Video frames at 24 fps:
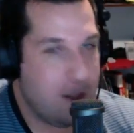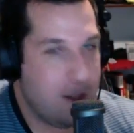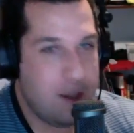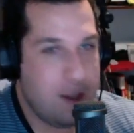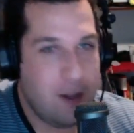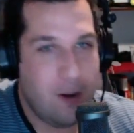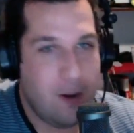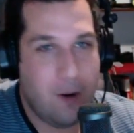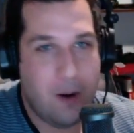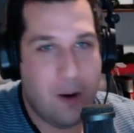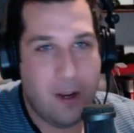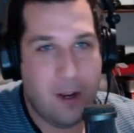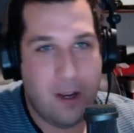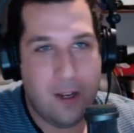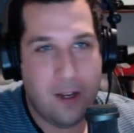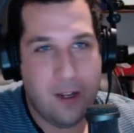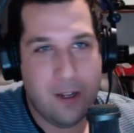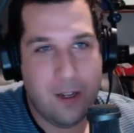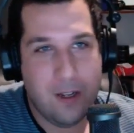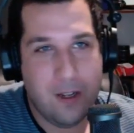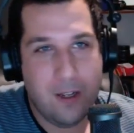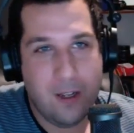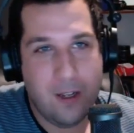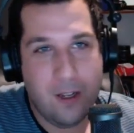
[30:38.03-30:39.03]
Okay.
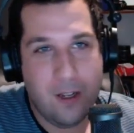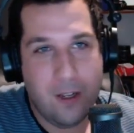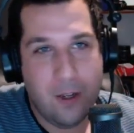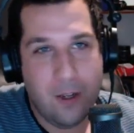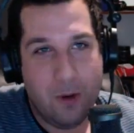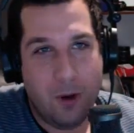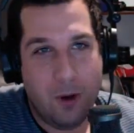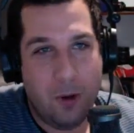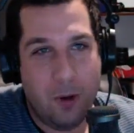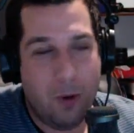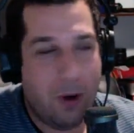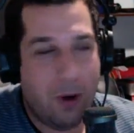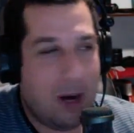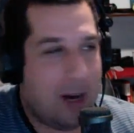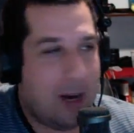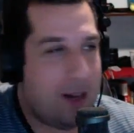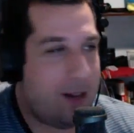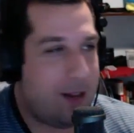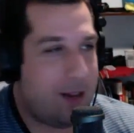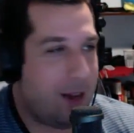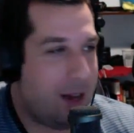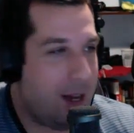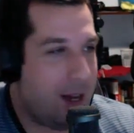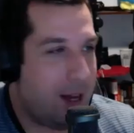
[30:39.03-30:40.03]
Well, we're out of
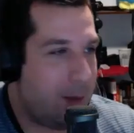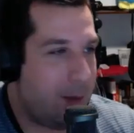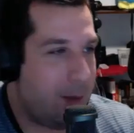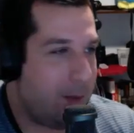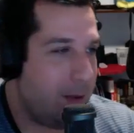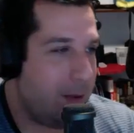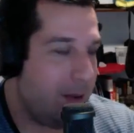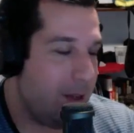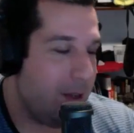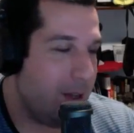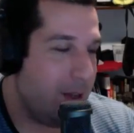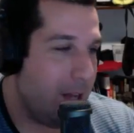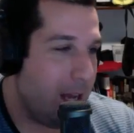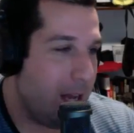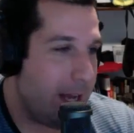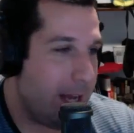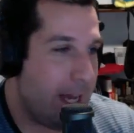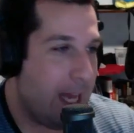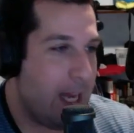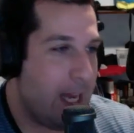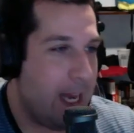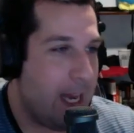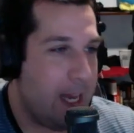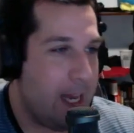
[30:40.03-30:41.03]
time.
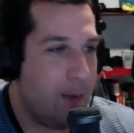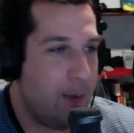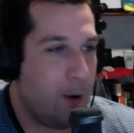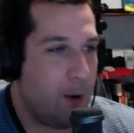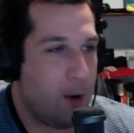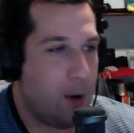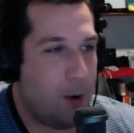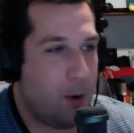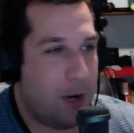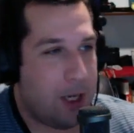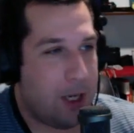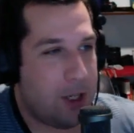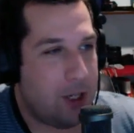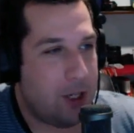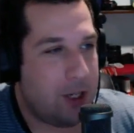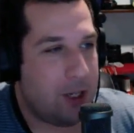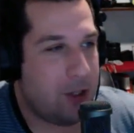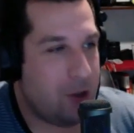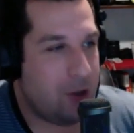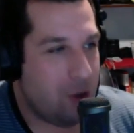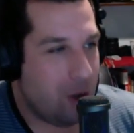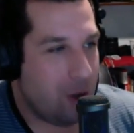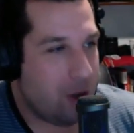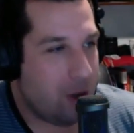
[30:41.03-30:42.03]
Again, any more questions,
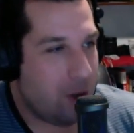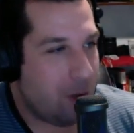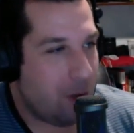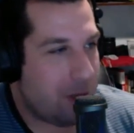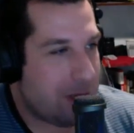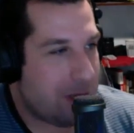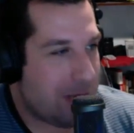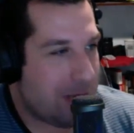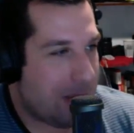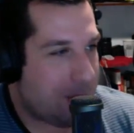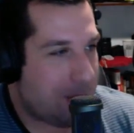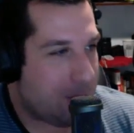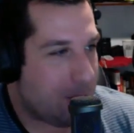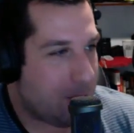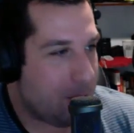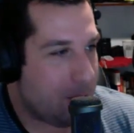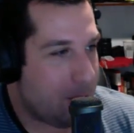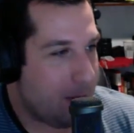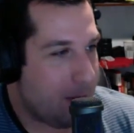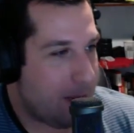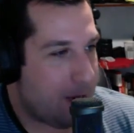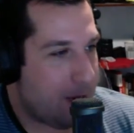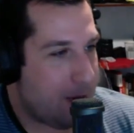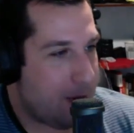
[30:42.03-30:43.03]
join the WhatsApp group,
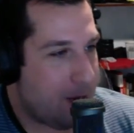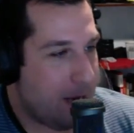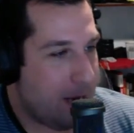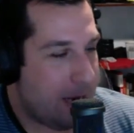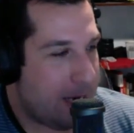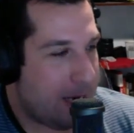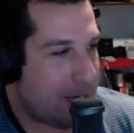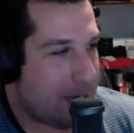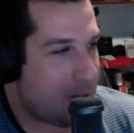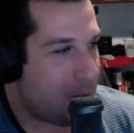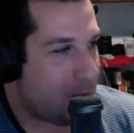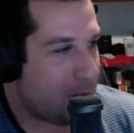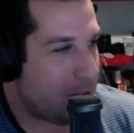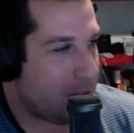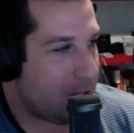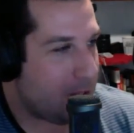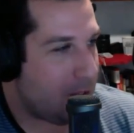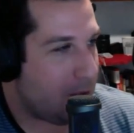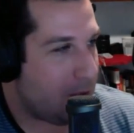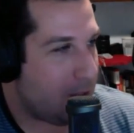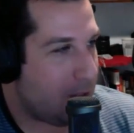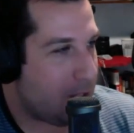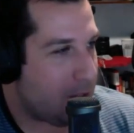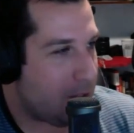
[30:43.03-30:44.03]
and I guess we'll see
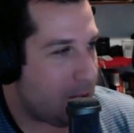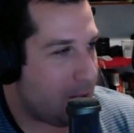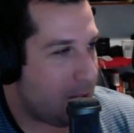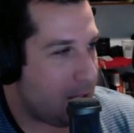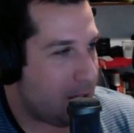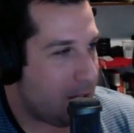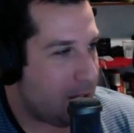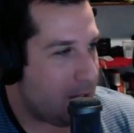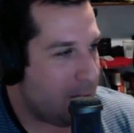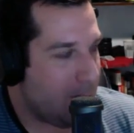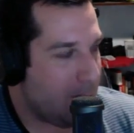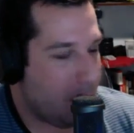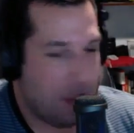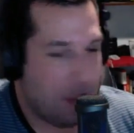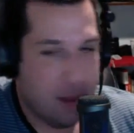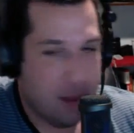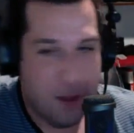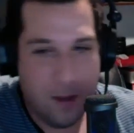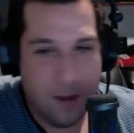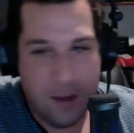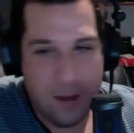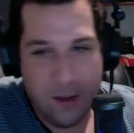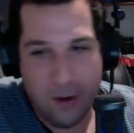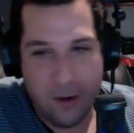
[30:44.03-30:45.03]
you next week.
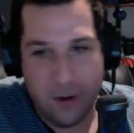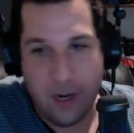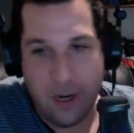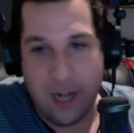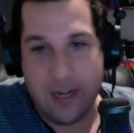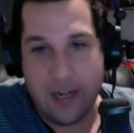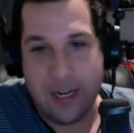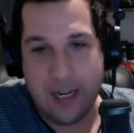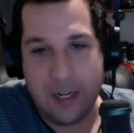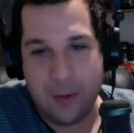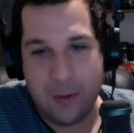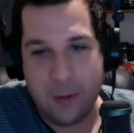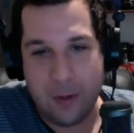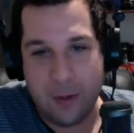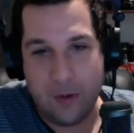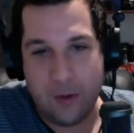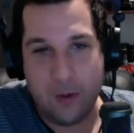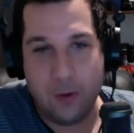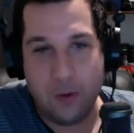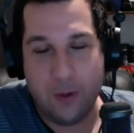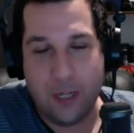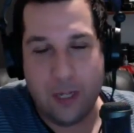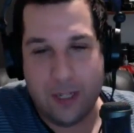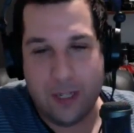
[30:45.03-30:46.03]
Or not next week,
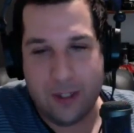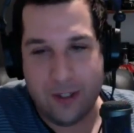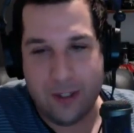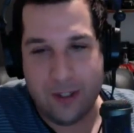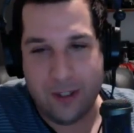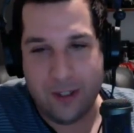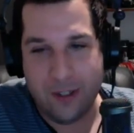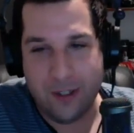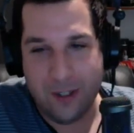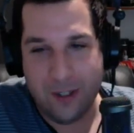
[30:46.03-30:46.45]
2 weeks.